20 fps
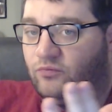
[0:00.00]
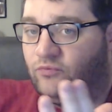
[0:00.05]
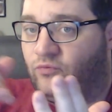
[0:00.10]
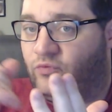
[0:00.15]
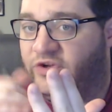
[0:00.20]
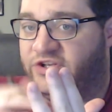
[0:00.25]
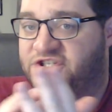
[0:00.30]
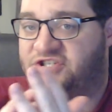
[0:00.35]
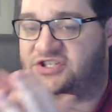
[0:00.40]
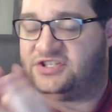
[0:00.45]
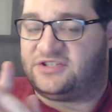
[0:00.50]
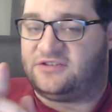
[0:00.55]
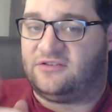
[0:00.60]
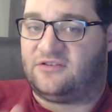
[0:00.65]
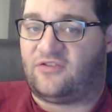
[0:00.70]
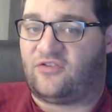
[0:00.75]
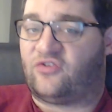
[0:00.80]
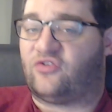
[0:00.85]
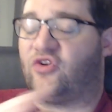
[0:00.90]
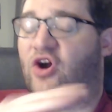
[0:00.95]
which
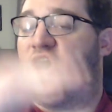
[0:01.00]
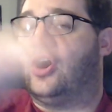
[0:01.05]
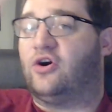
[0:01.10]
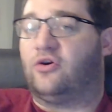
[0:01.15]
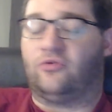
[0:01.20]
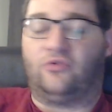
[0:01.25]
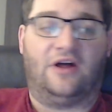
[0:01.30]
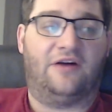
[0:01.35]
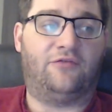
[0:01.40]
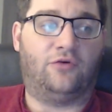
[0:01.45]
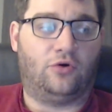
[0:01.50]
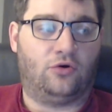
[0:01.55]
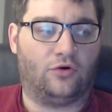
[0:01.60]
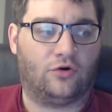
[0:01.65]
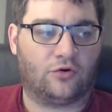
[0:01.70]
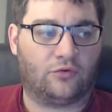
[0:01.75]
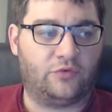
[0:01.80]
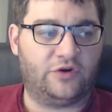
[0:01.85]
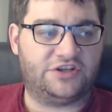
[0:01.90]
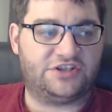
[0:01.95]
star level
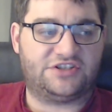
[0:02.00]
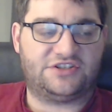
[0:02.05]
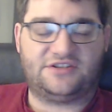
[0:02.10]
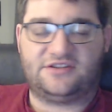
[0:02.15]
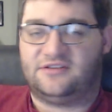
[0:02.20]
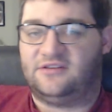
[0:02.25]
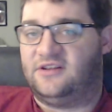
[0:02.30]
or which